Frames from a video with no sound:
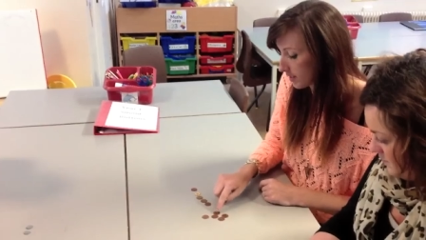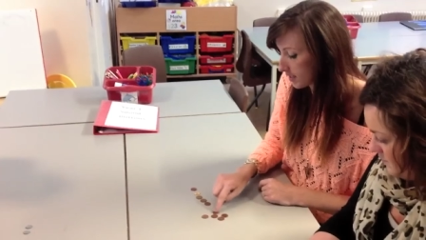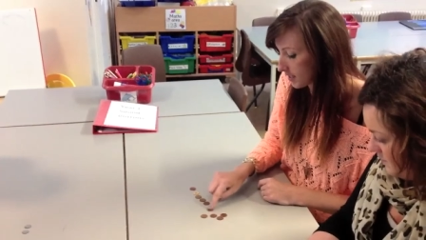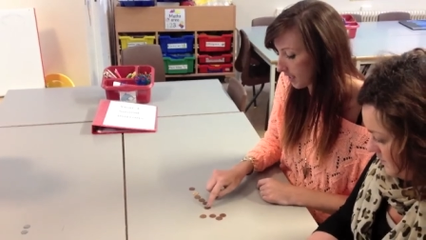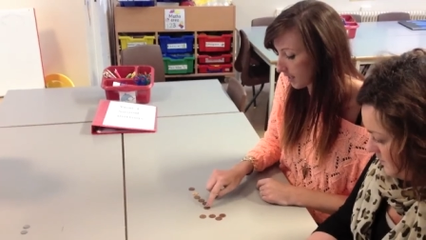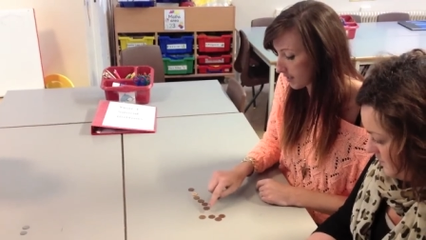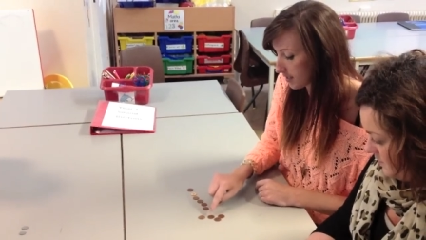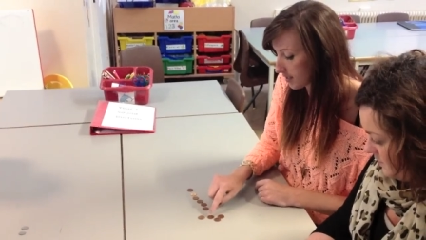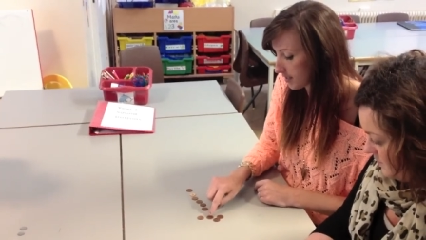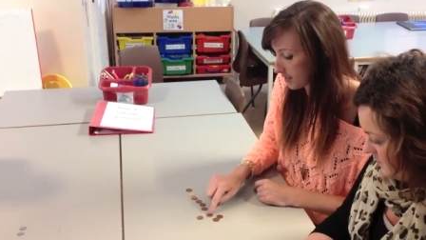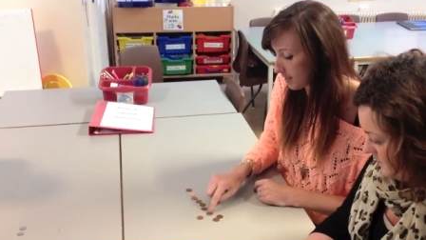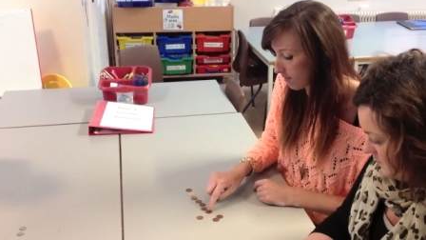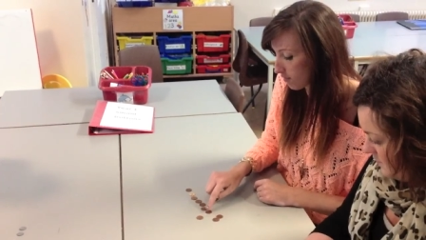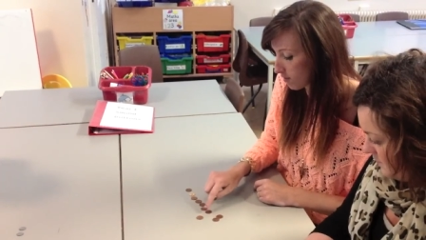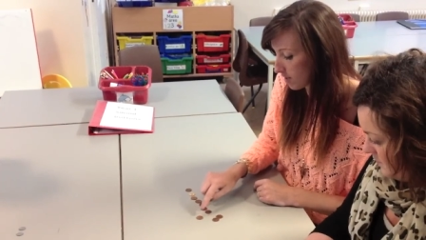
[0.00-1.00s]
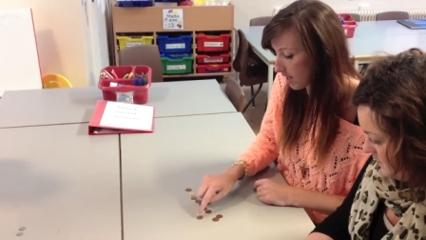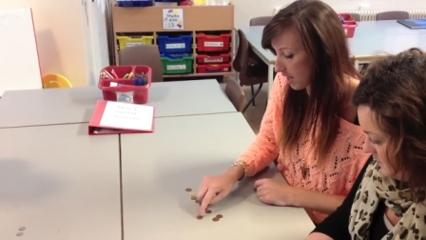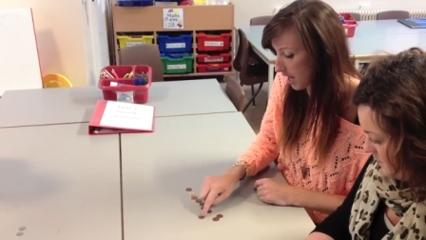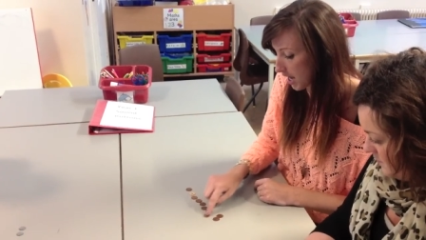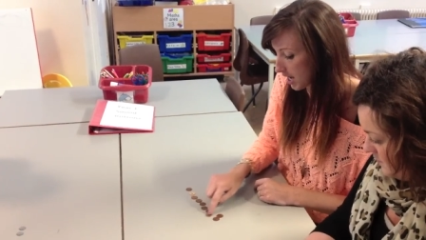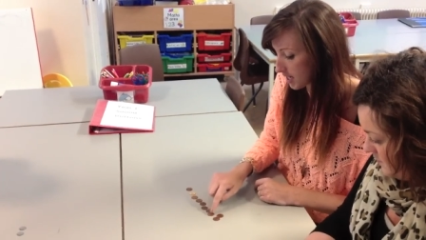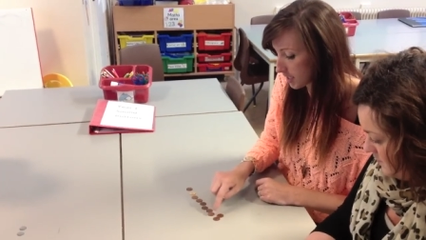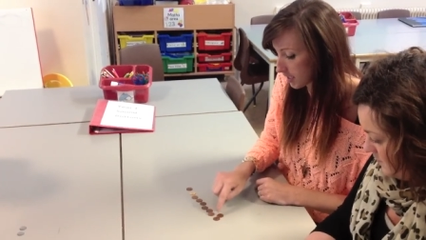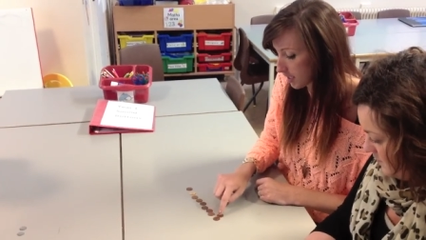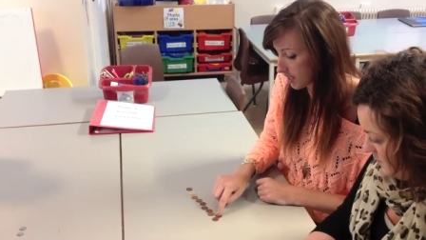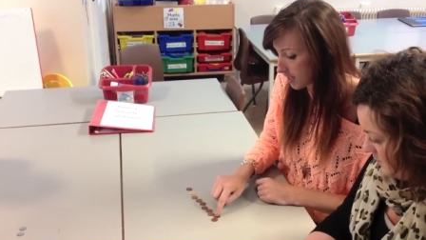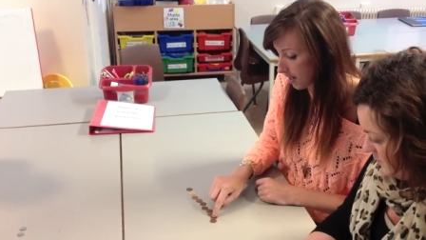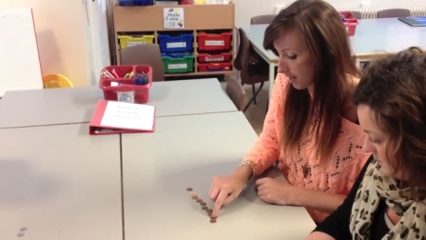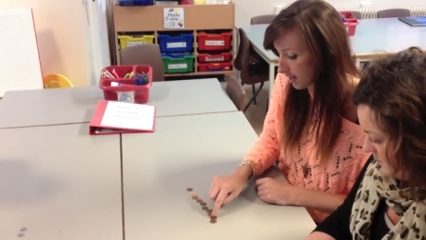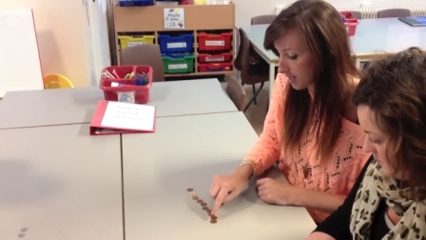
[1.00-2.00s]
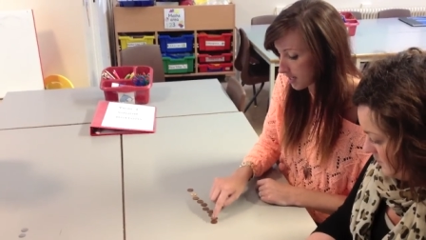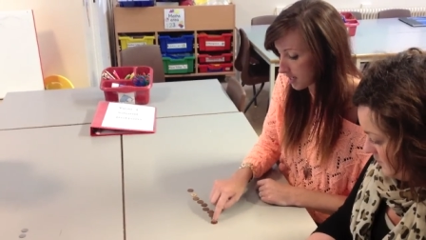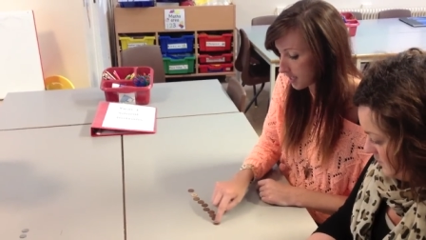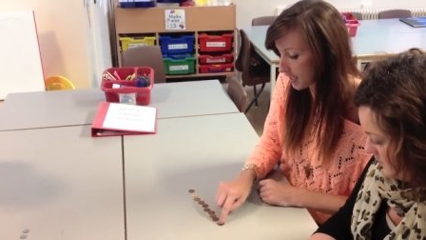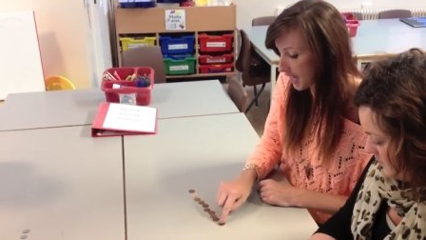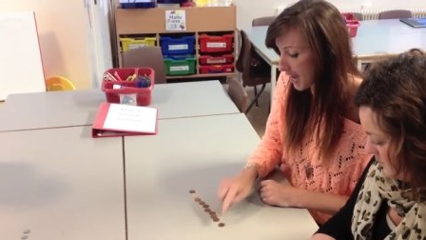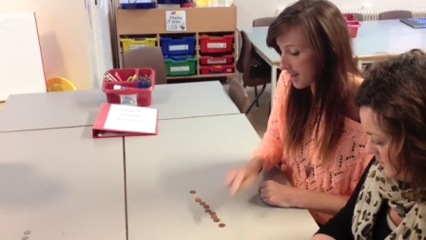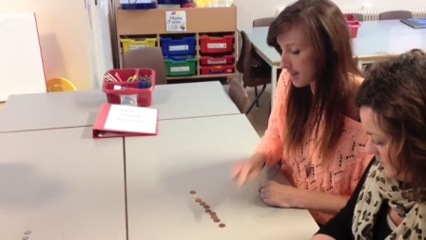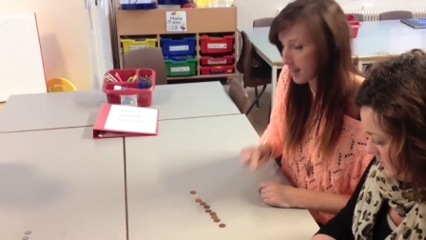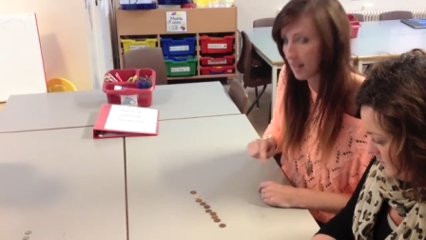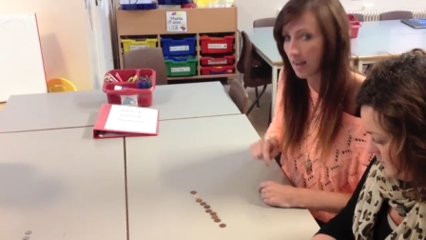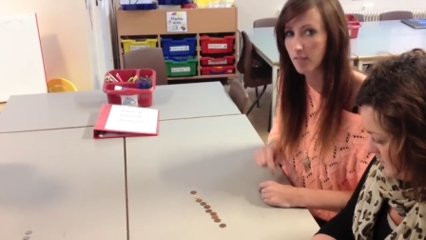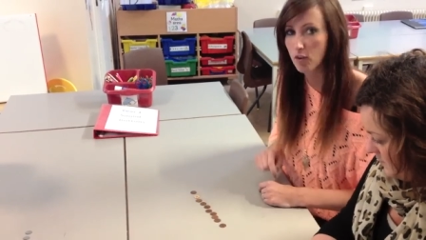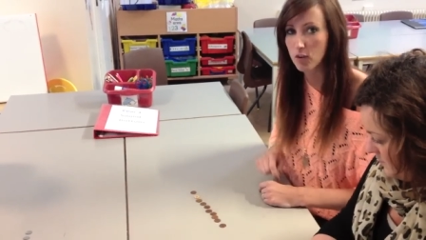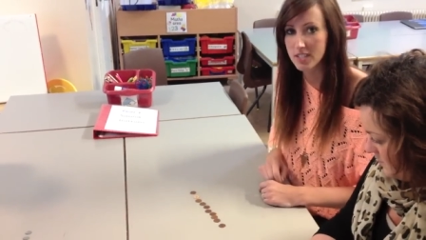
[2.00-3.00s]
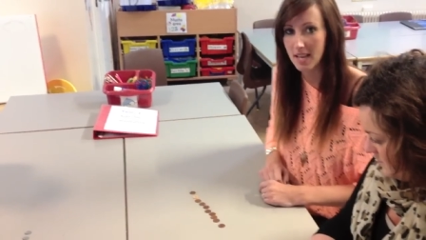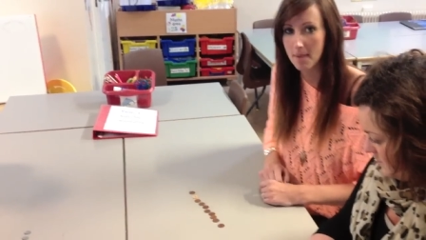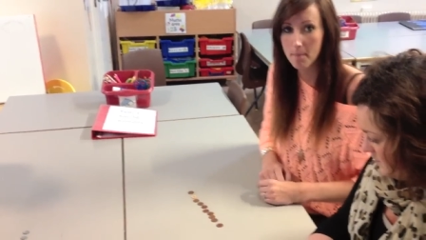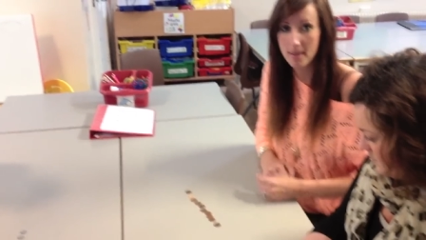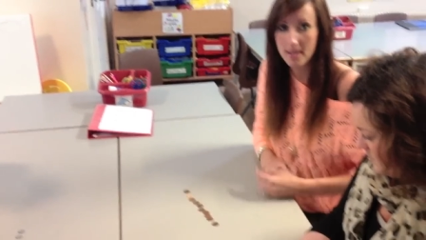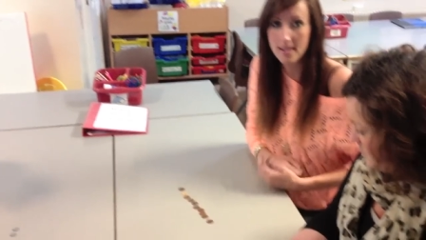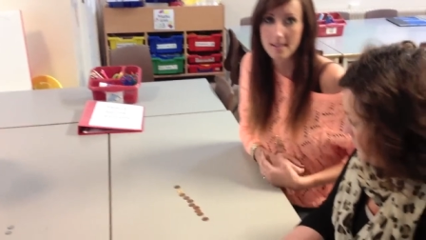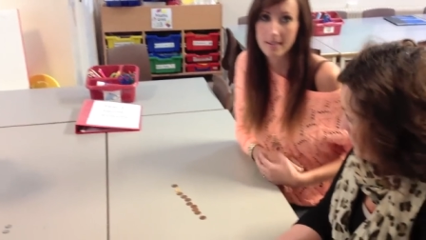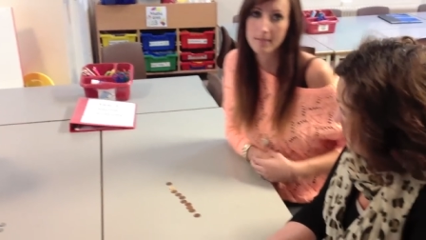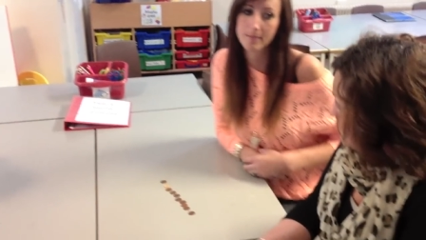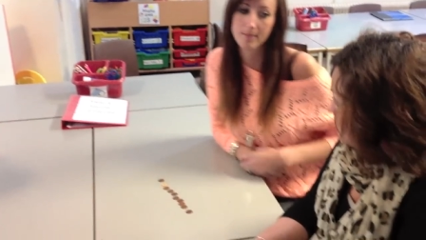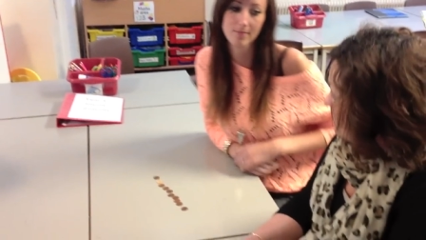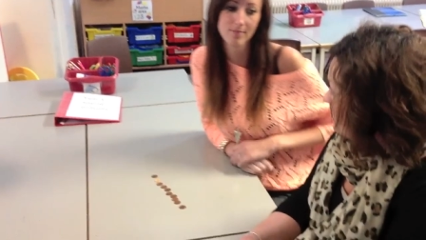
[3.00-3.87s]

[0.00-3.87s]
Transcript: 6, 7, 8, 9, 10. I've got 10p.